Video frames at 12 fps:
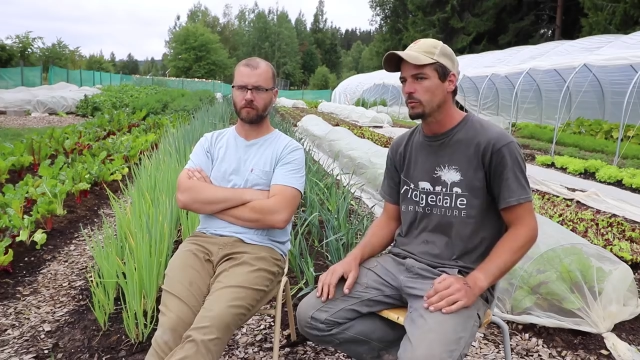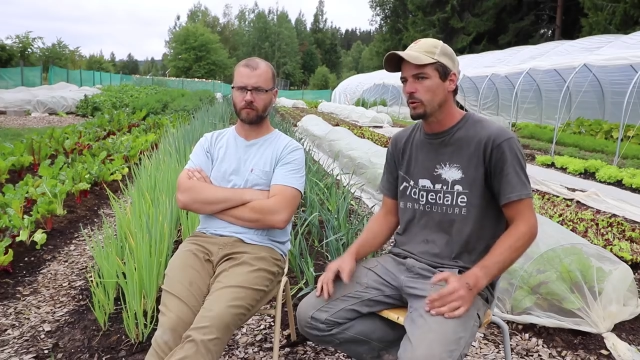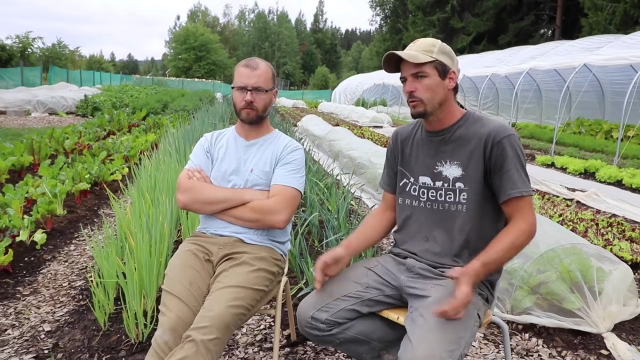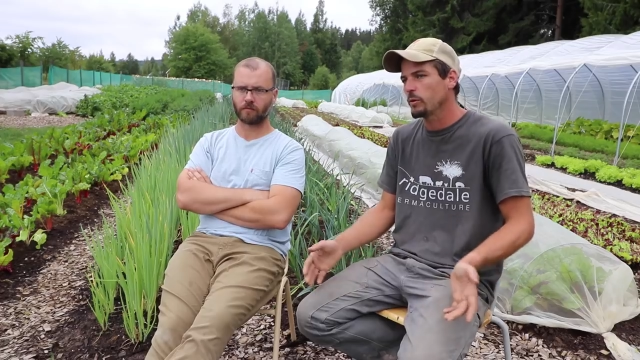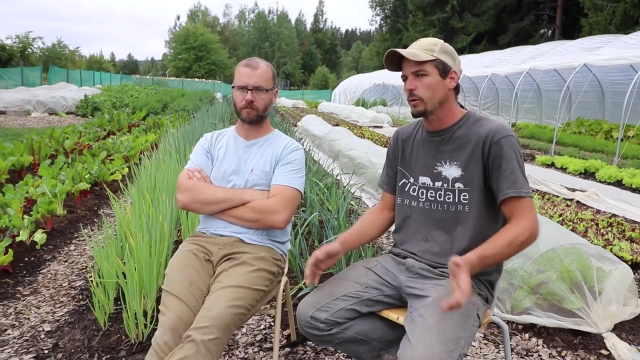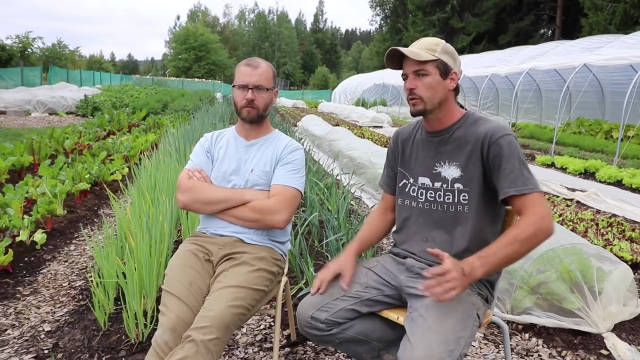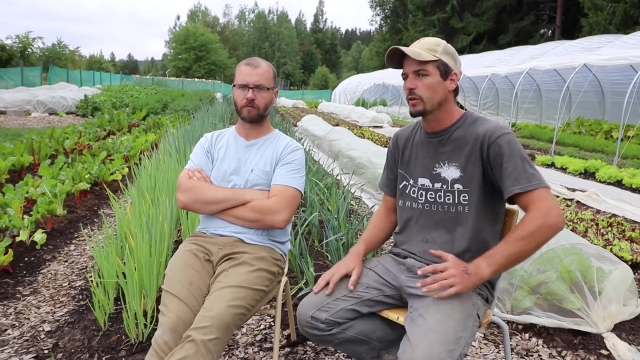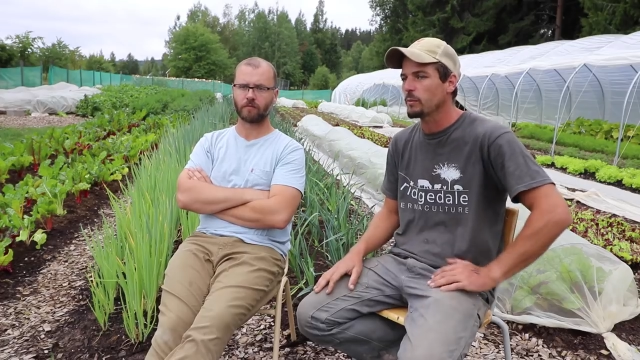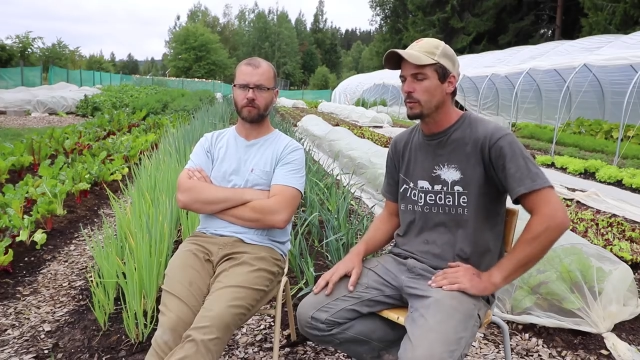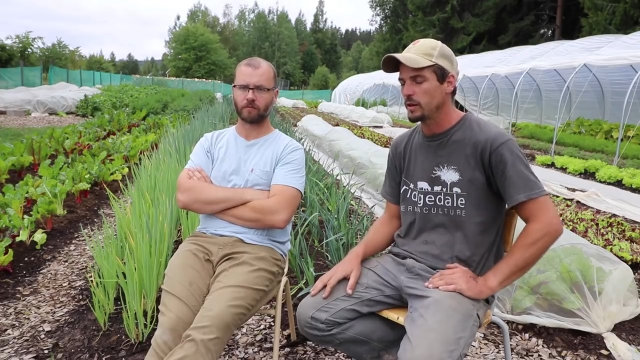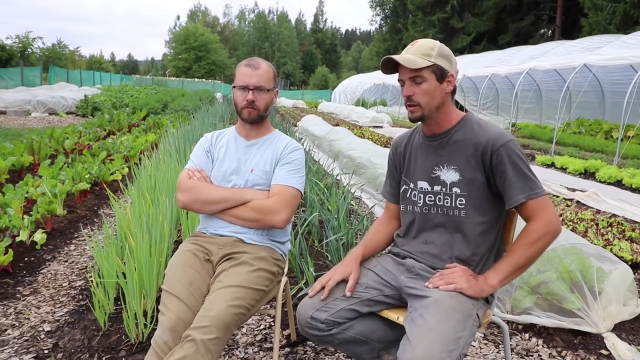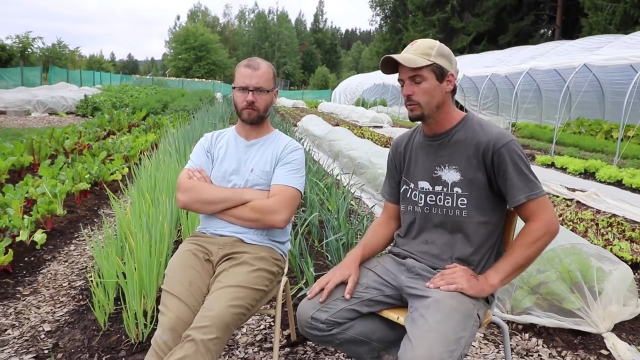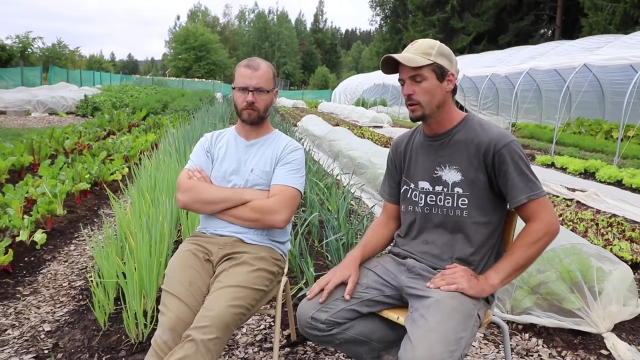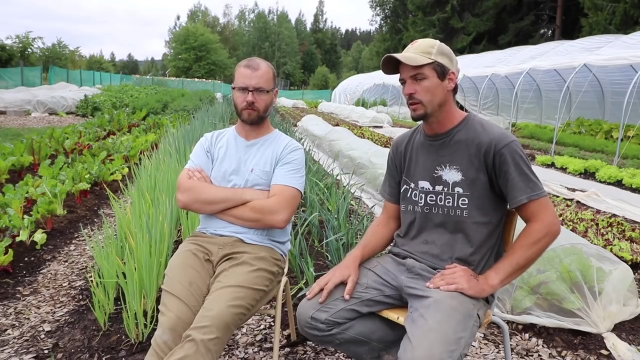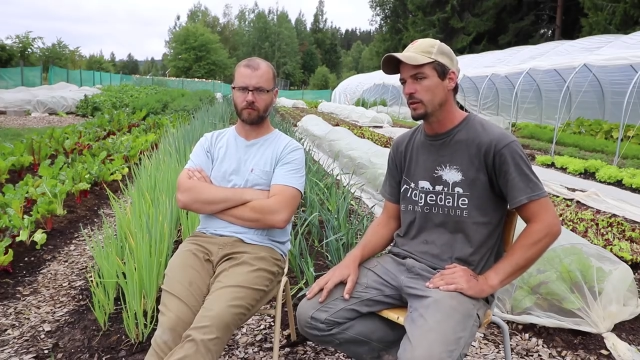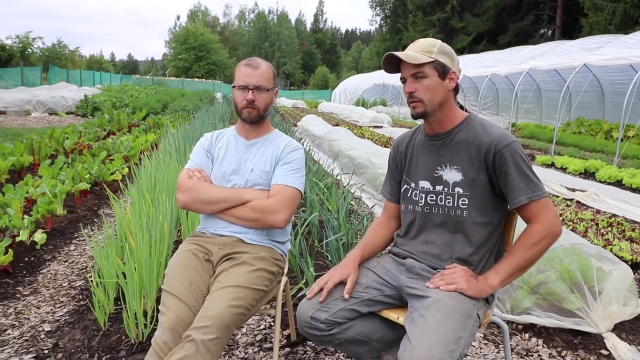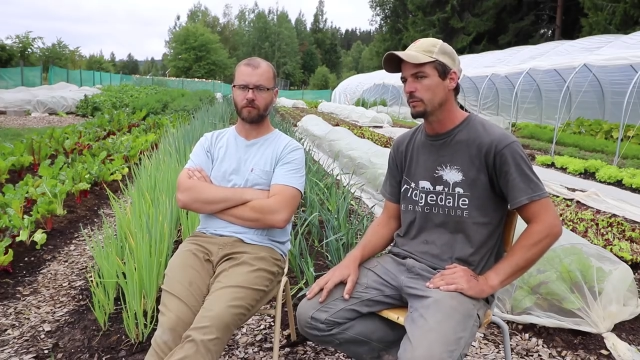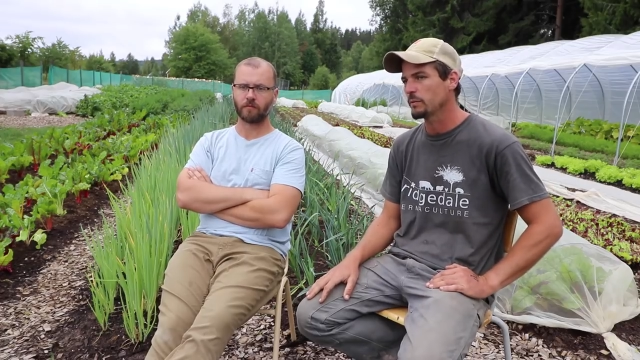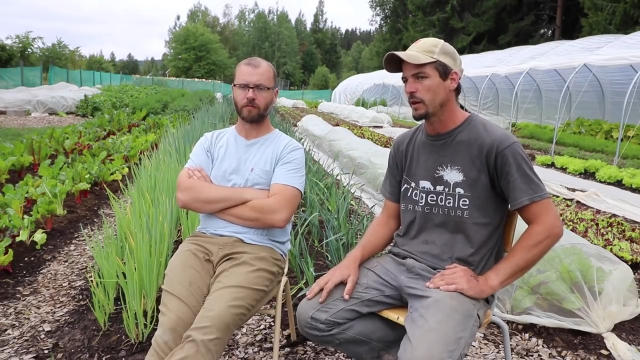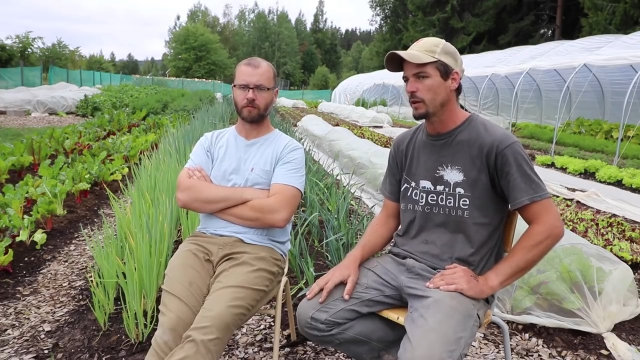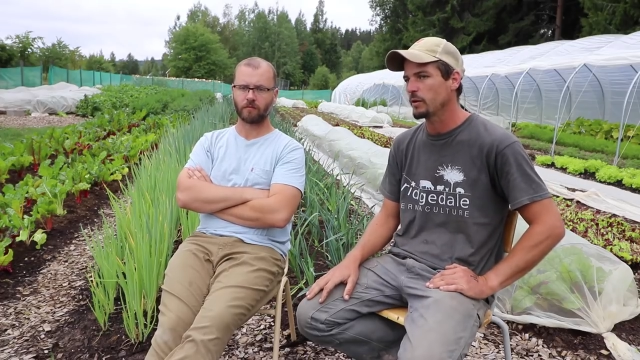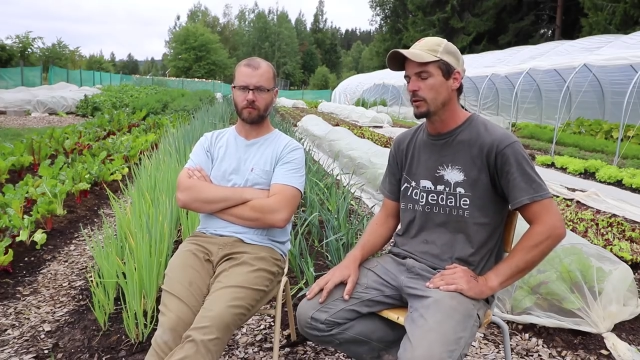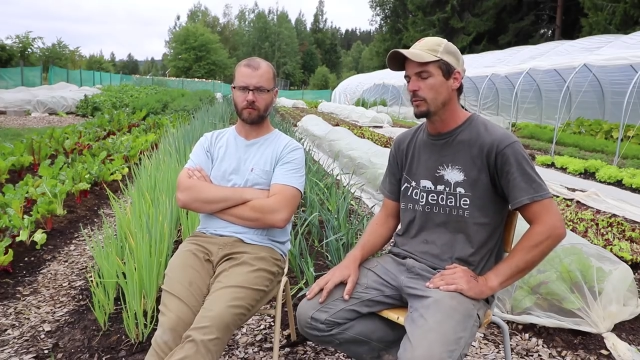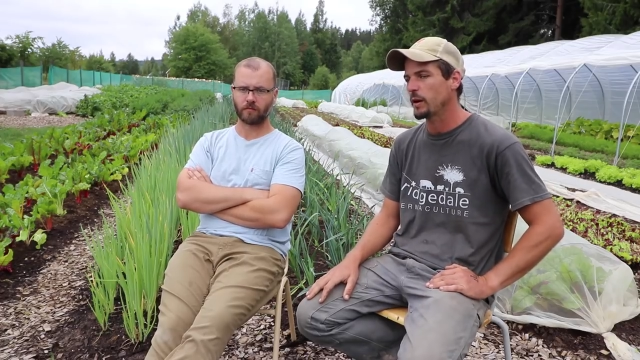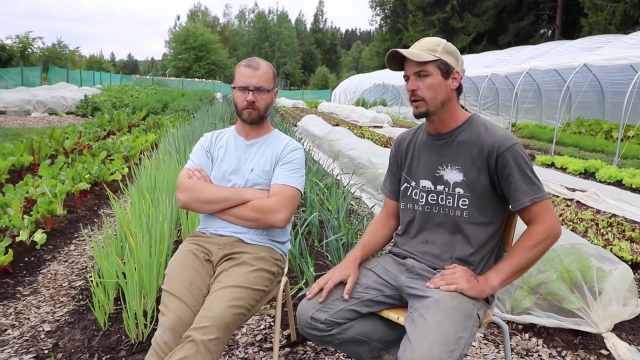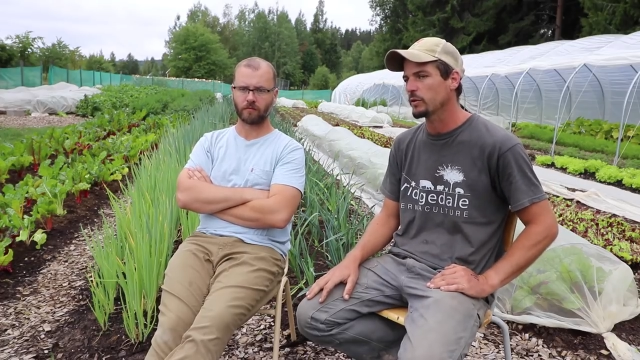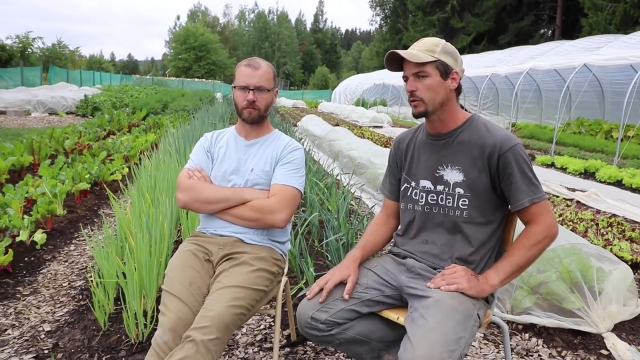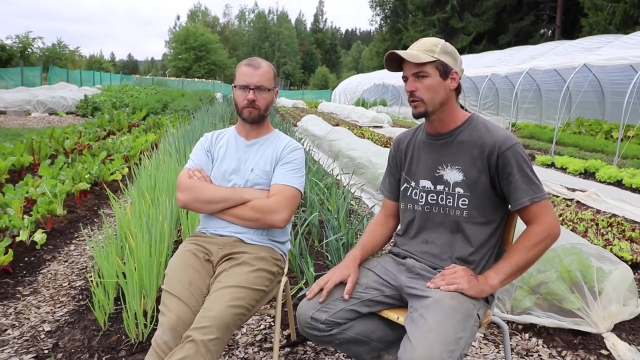Speaker 1: we're always up anyway and out and about.